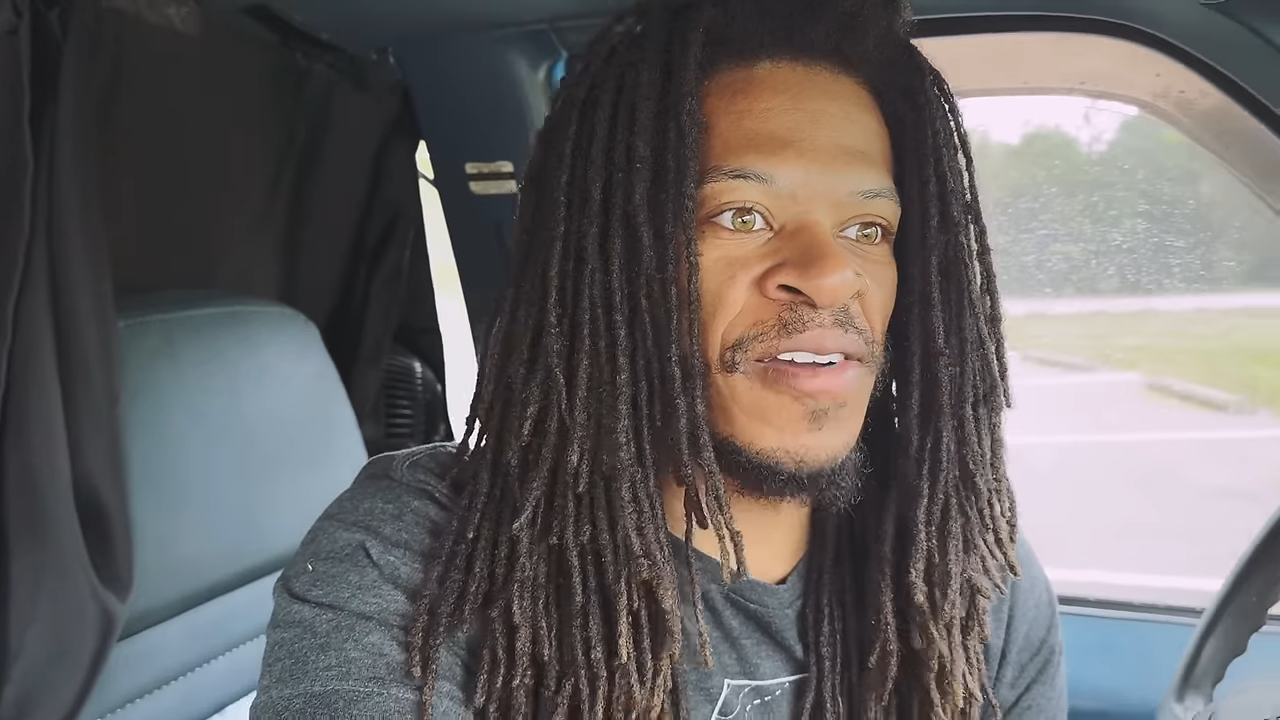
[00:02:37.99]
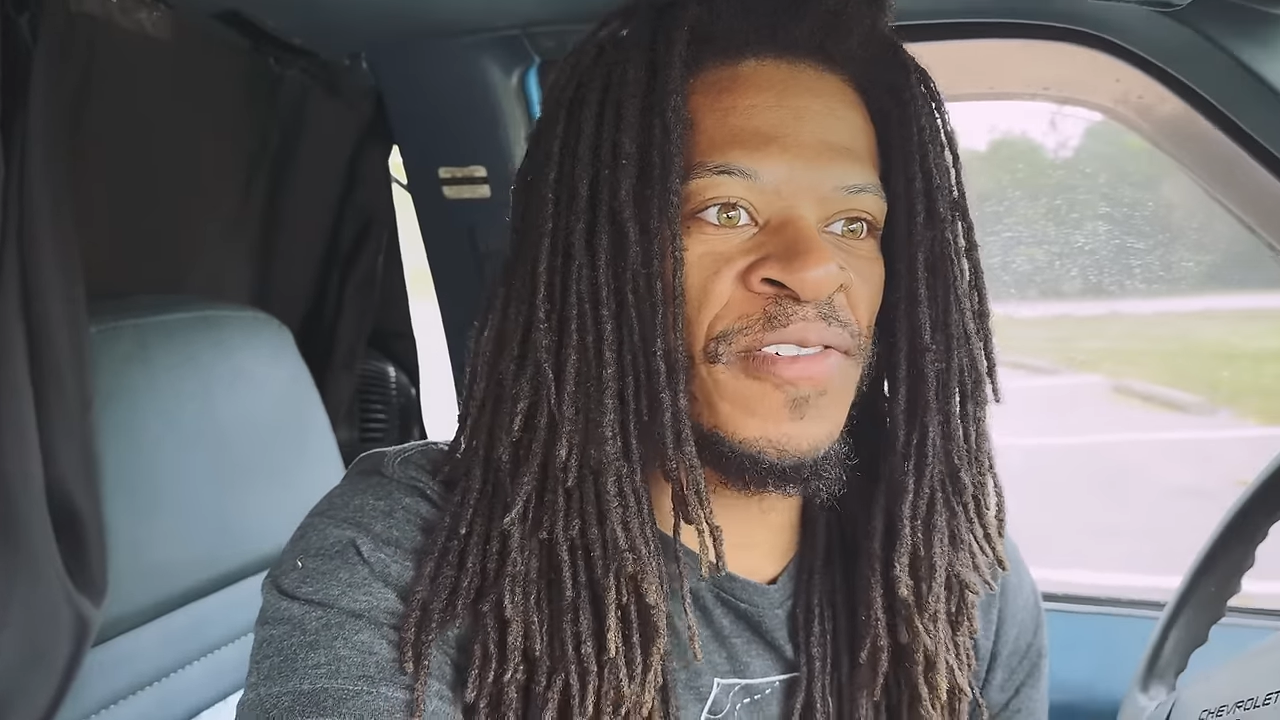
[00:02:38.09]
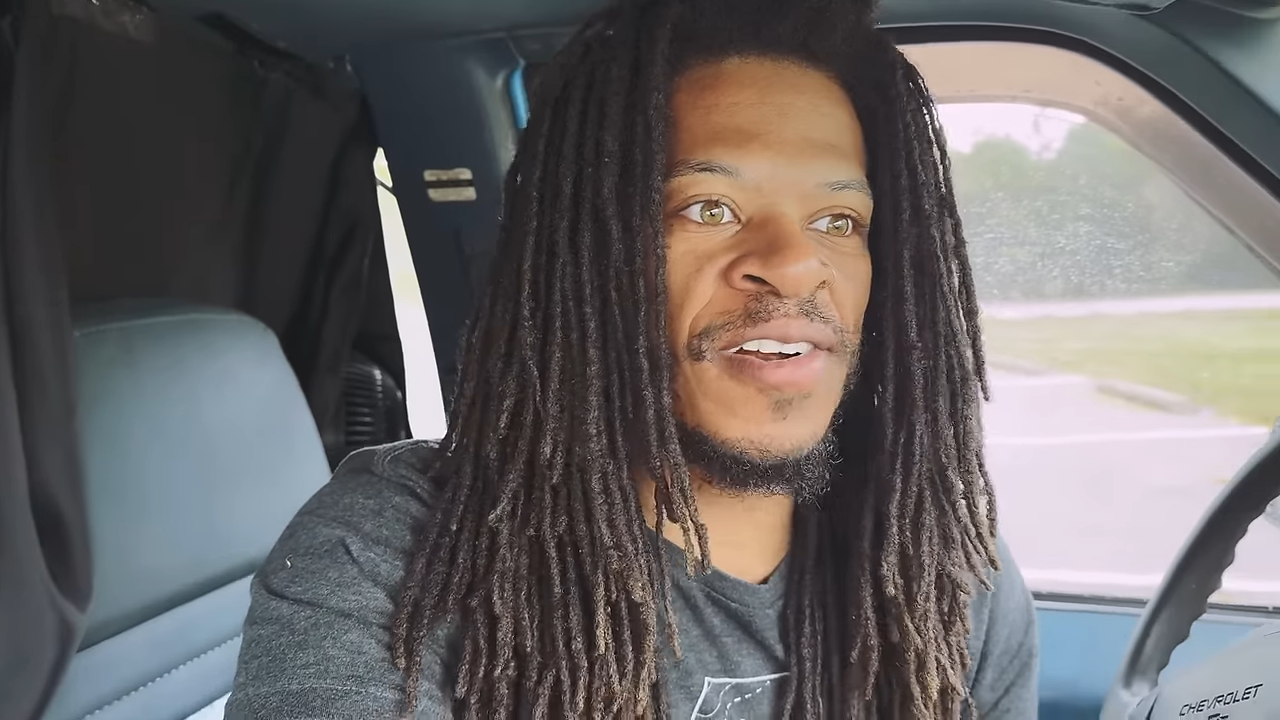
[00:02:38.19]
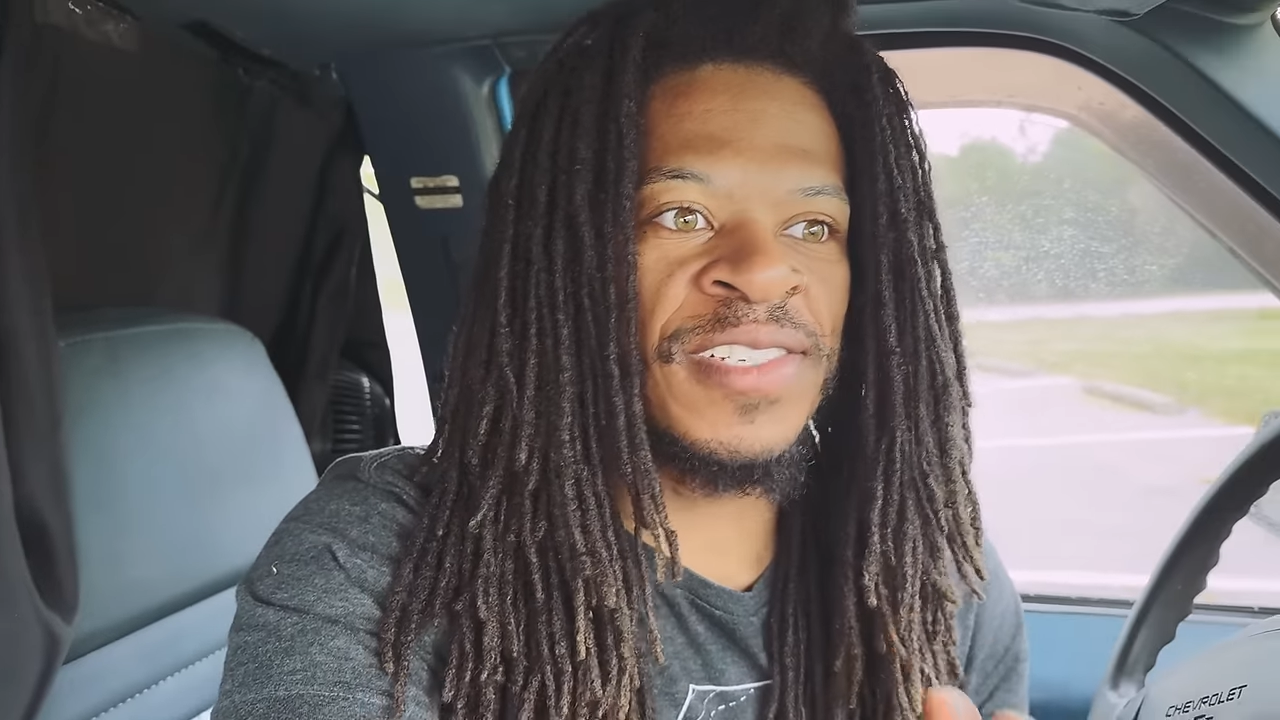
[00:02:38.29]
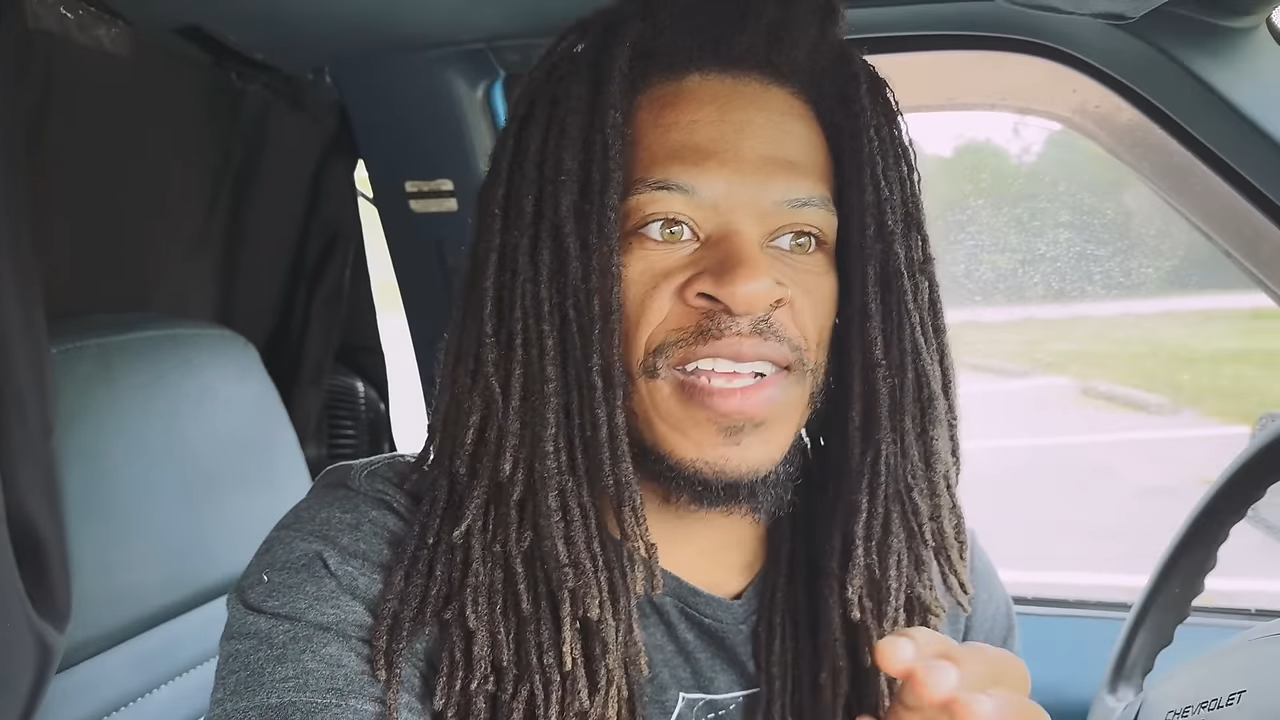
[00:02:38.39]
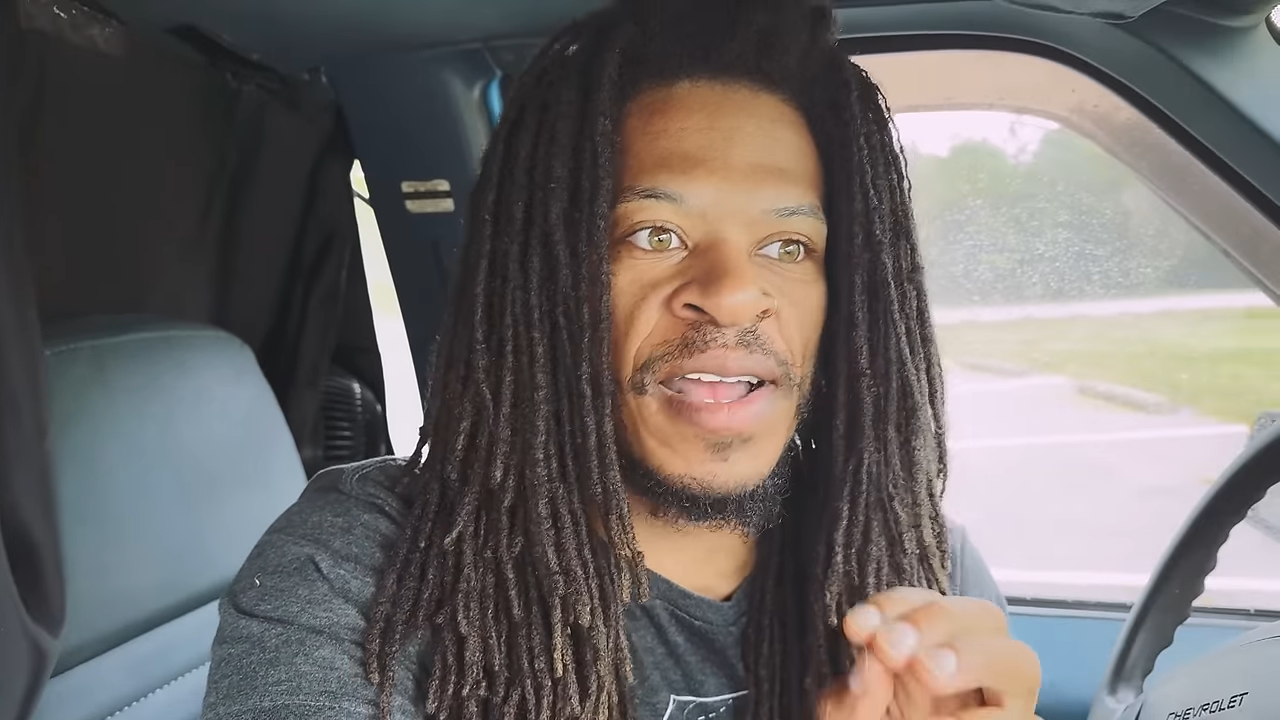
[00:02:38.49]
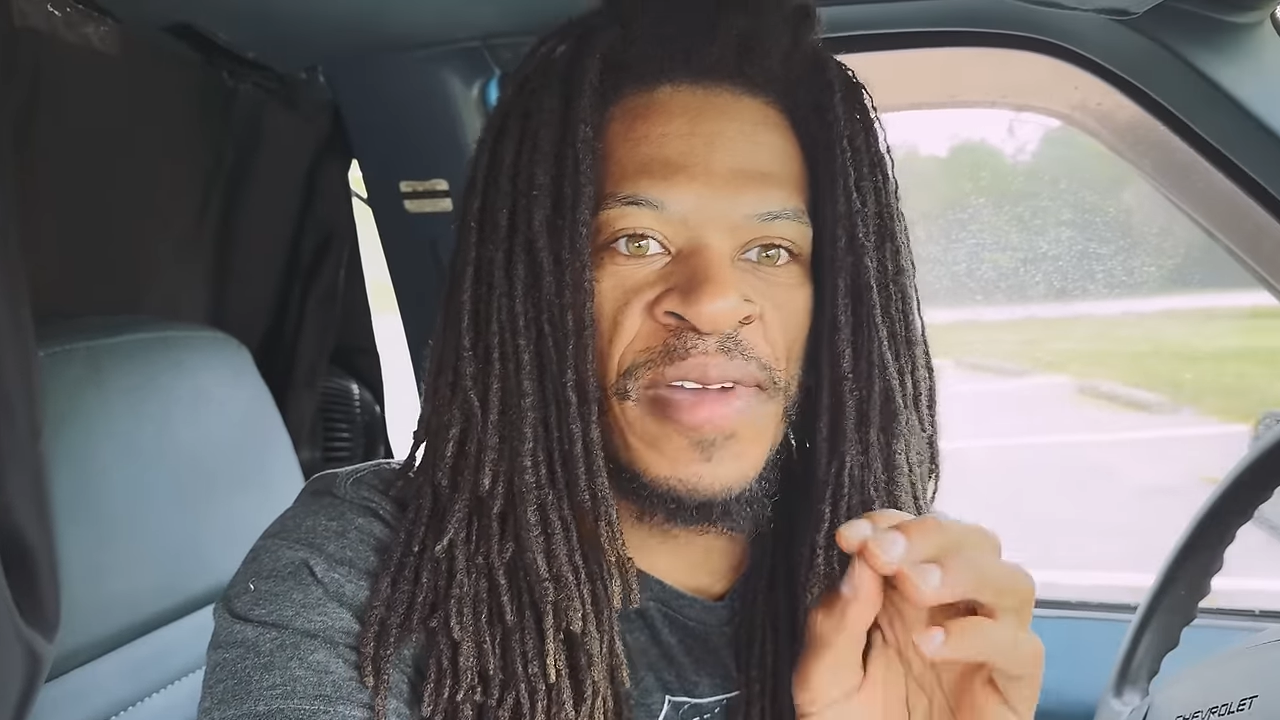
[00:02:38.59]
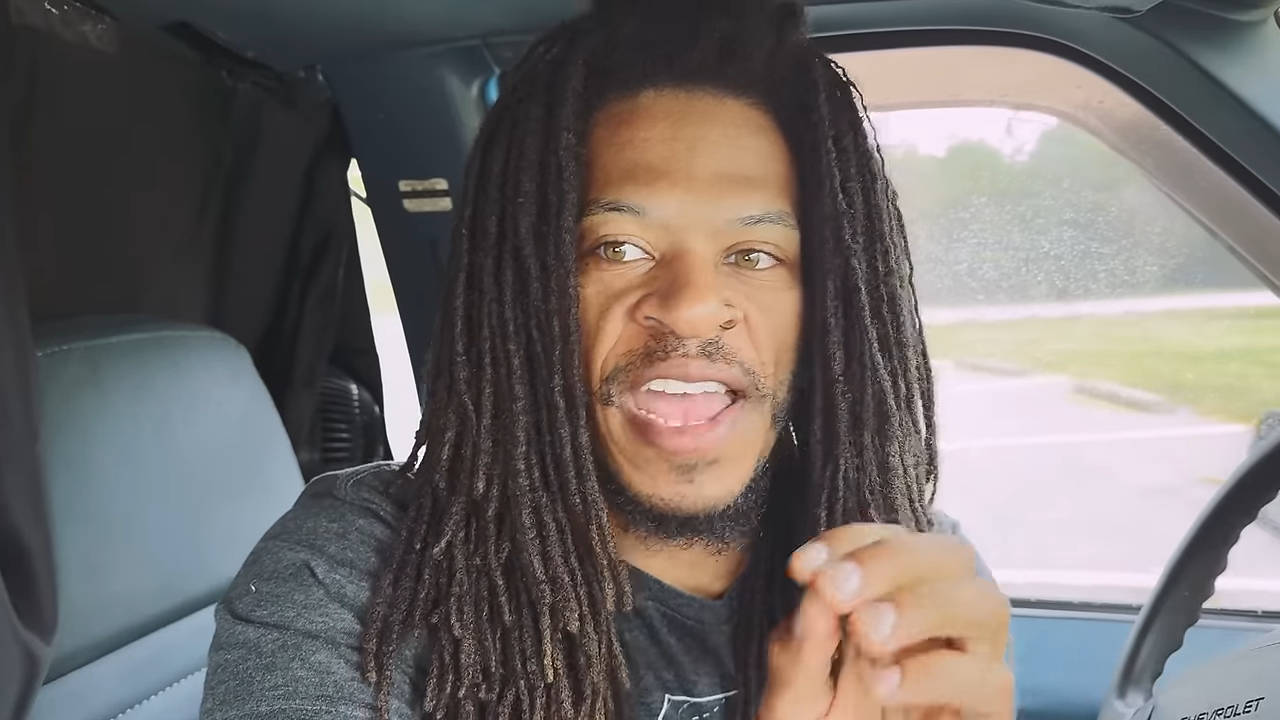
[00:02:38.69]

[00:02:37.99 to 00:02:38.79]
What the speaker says: first time